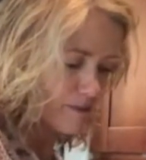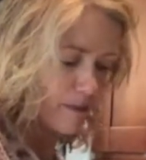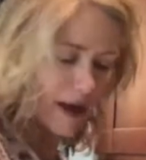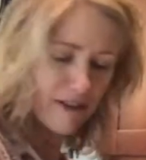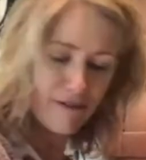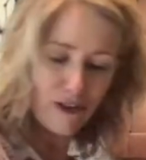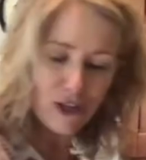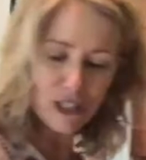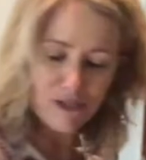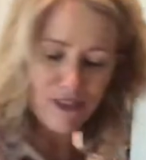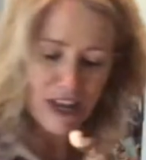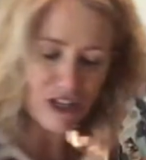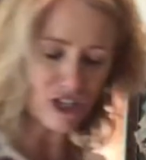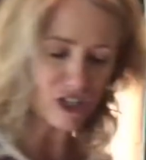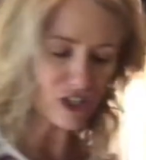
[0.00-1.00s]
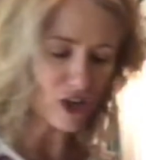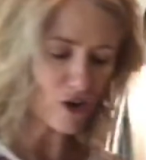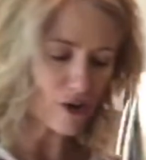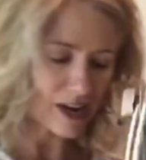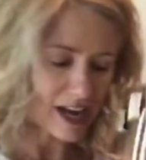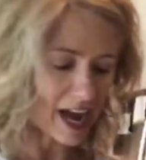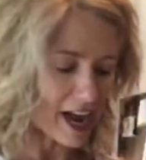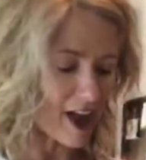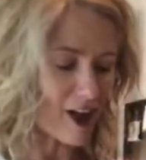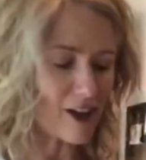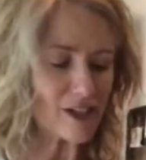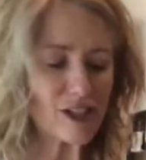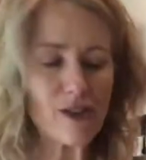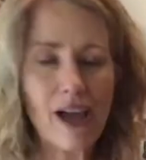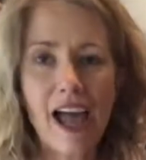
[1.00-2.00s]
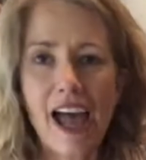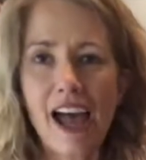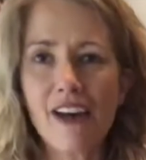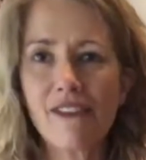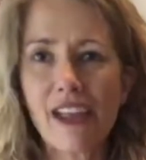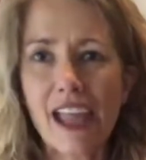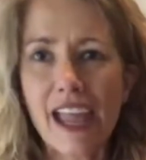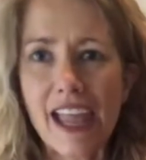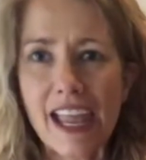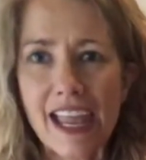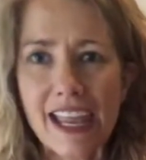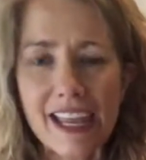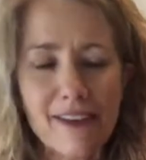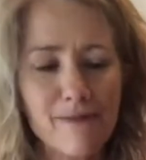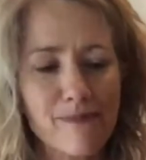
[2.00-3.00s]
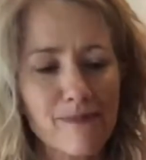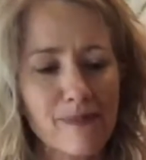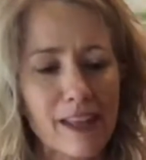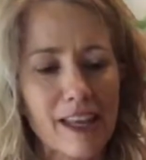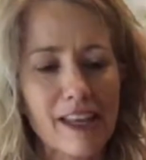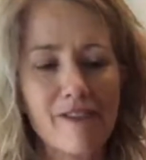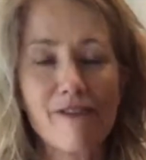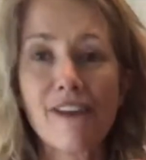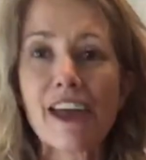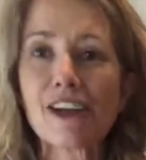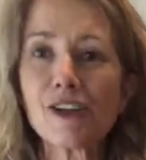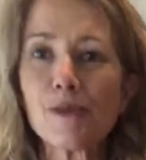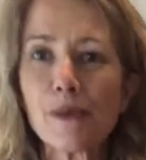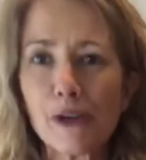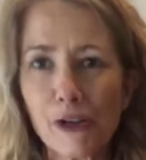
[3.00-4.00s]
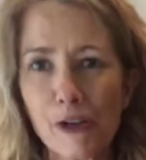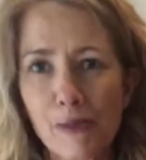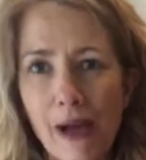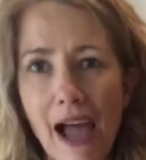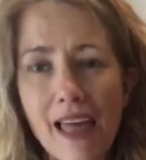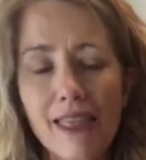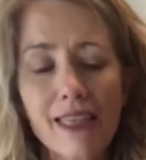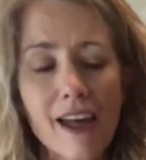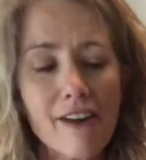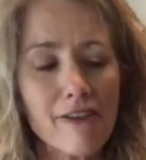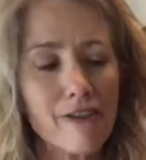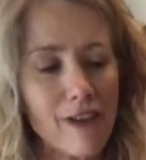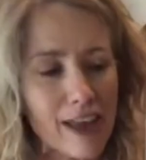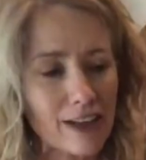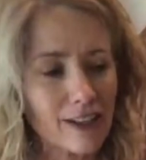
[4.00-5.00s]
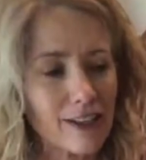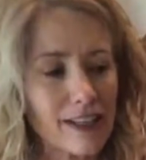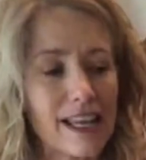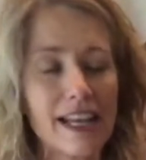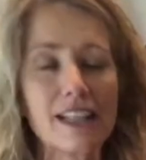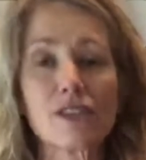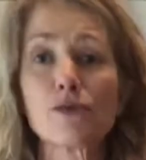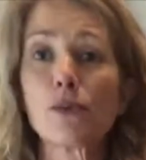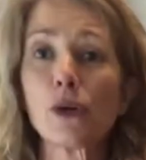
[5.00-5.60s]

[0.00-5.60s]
first veggies going. I also have a fennel bulb. I love fennel, and it's real